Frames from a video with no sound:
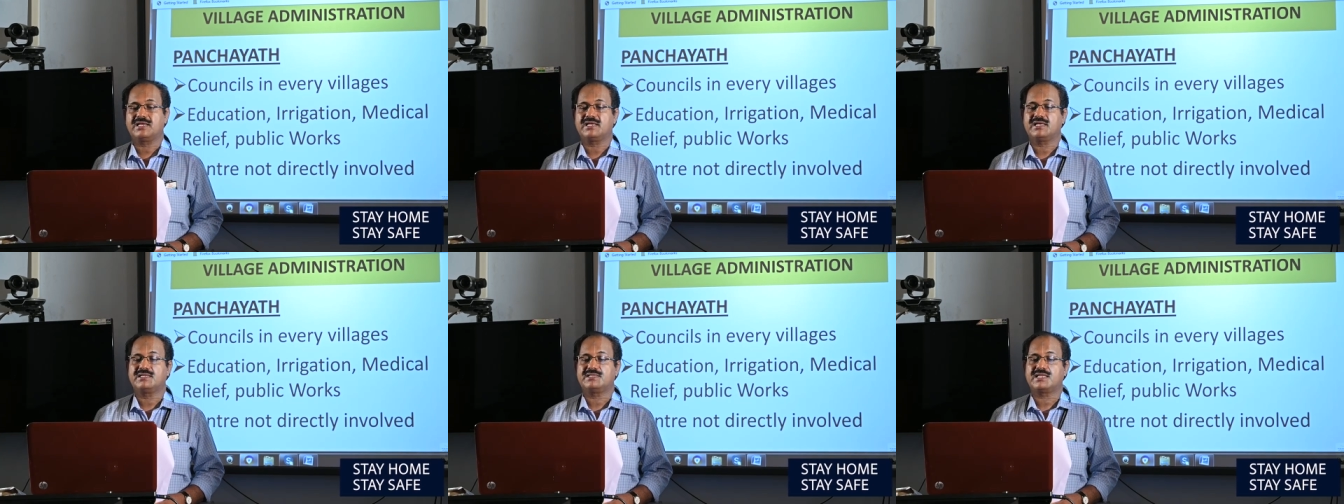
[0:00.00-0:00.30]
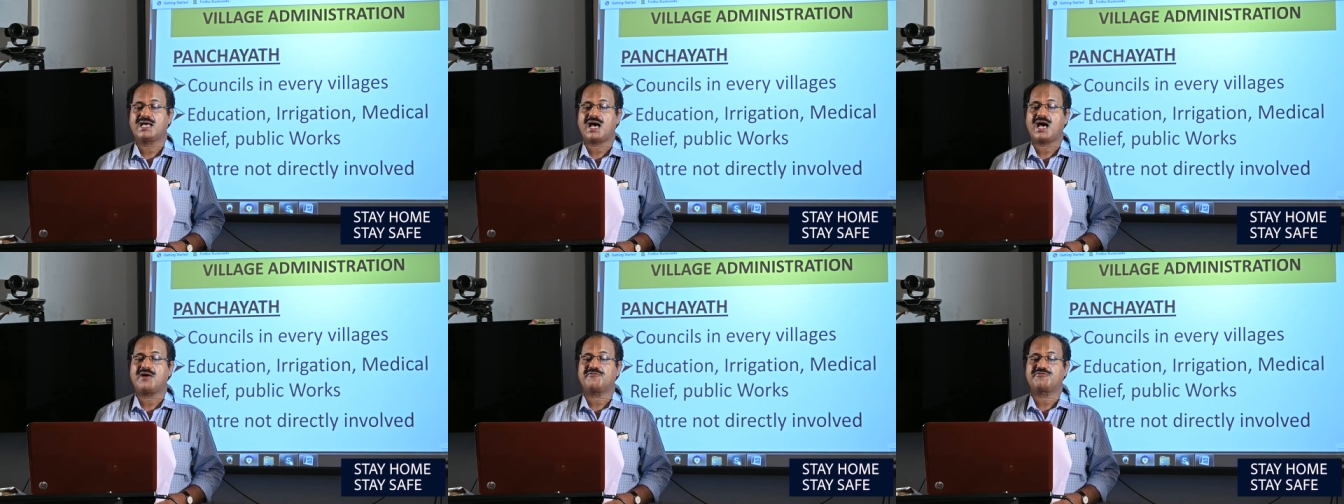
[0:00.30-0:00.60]
in
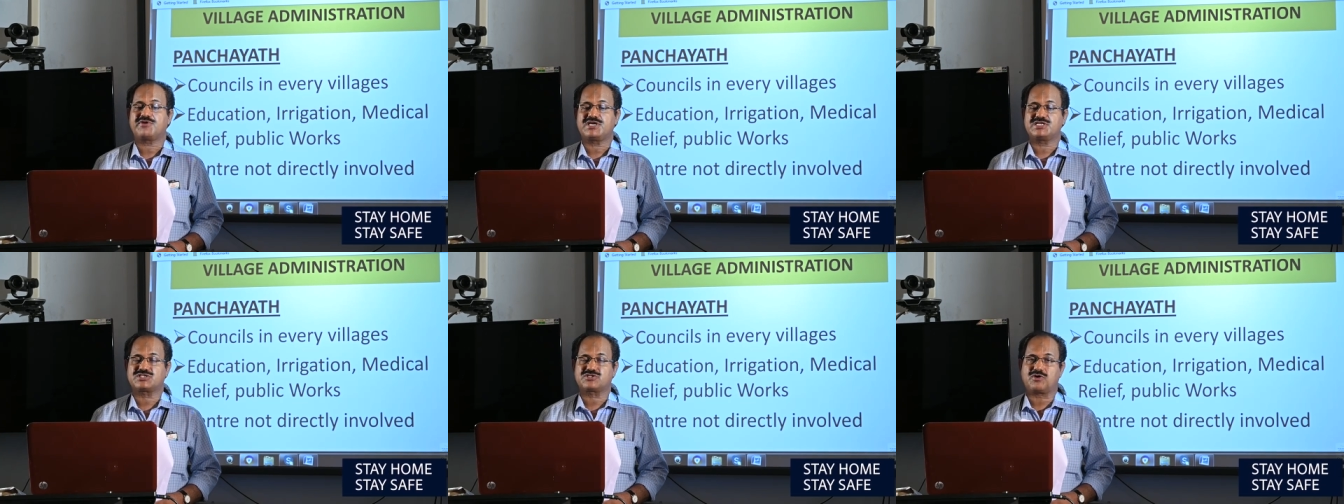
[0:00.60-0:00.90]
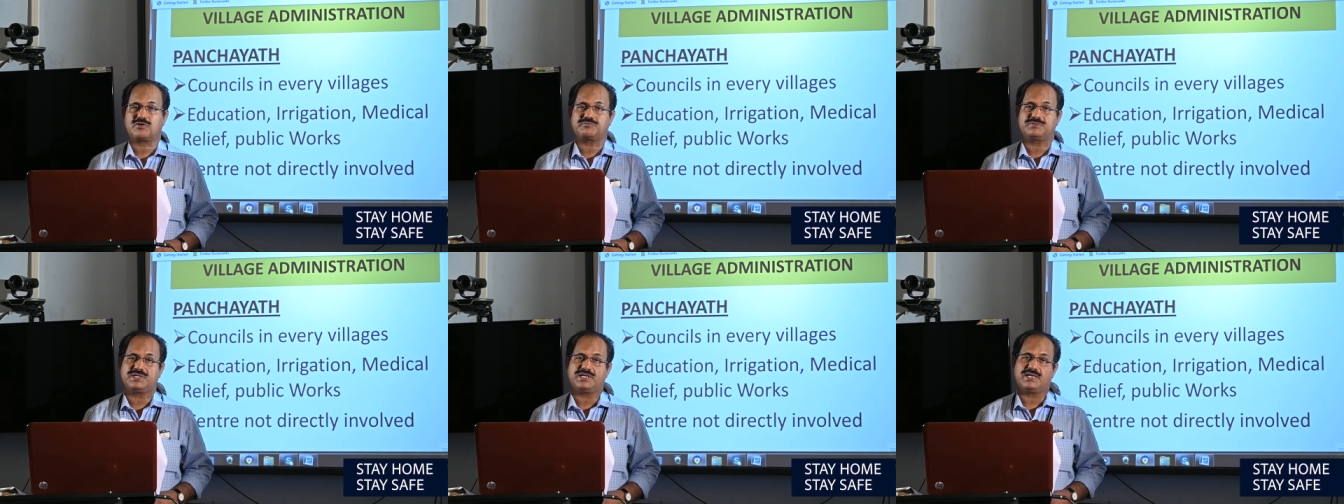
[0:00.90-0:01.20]
the affairs
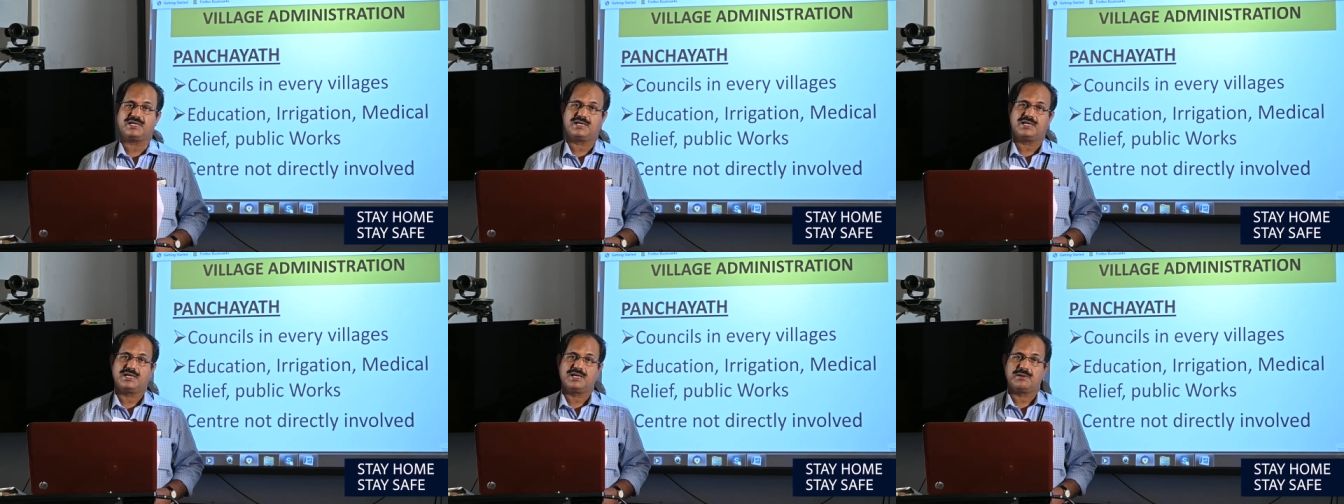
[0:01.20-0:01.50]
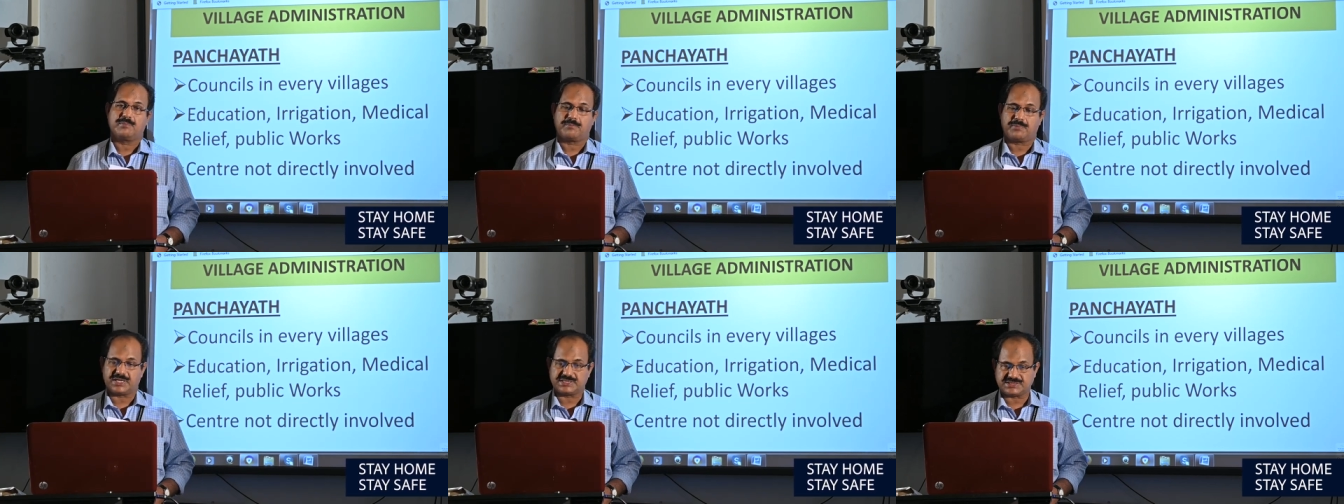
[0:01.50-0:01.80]
of the
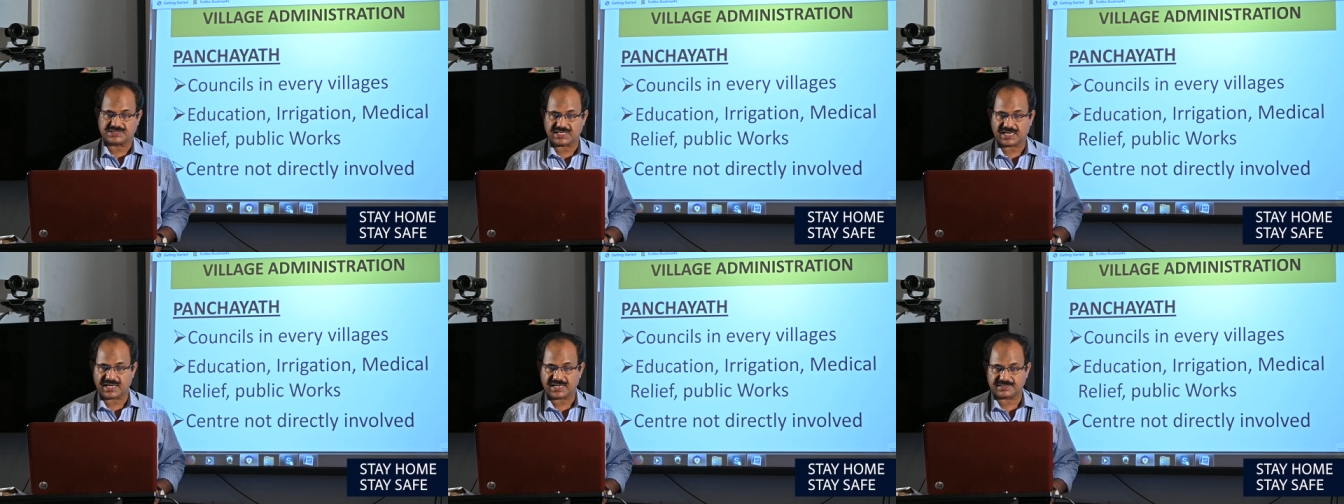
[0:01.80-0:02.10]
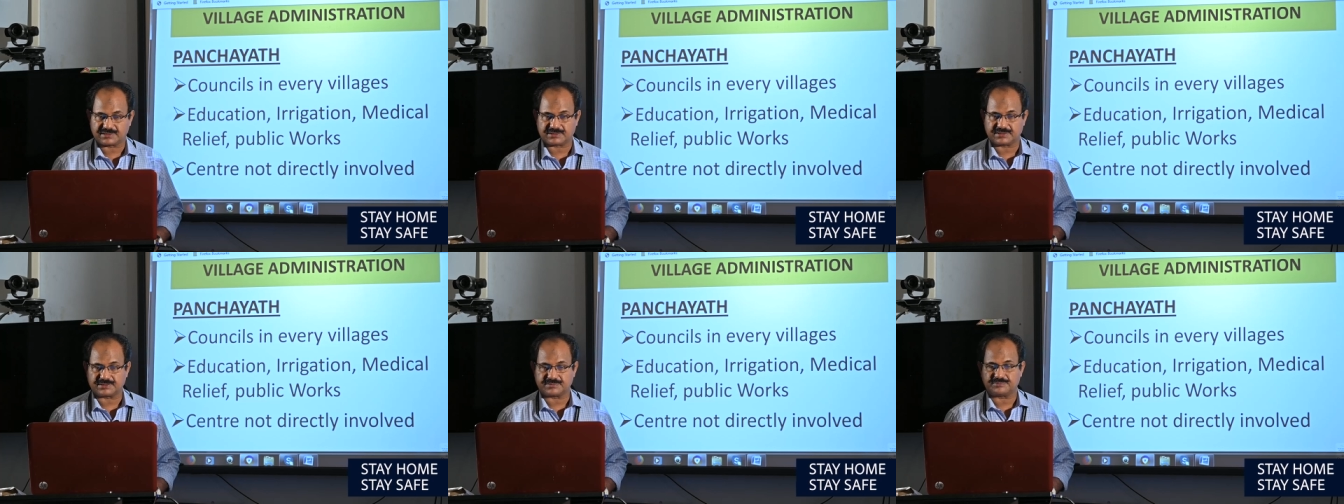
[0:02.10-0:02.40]

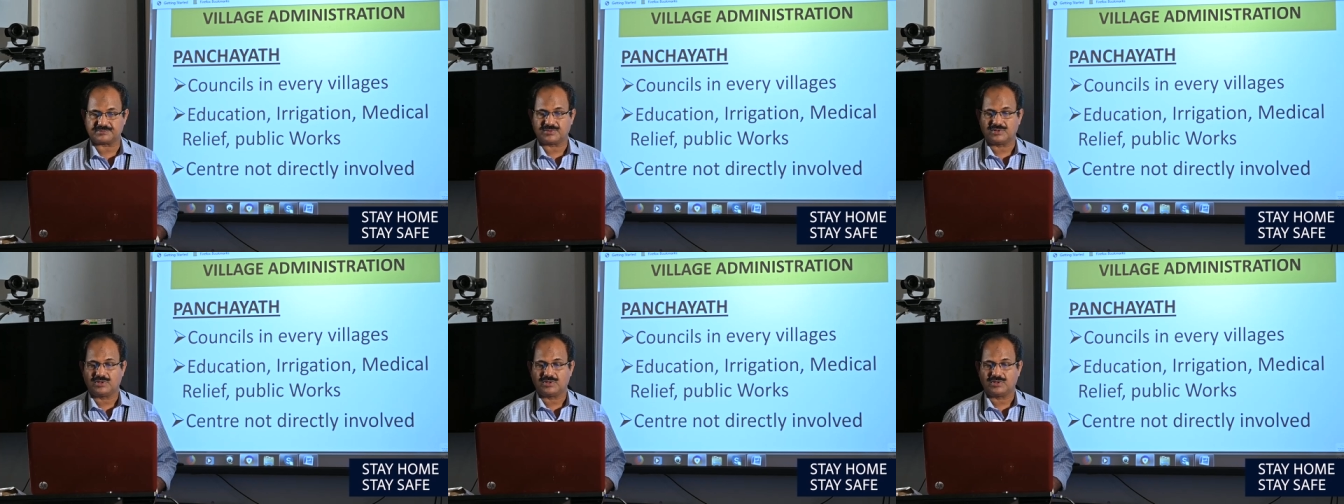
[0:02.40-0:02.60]
panchayat.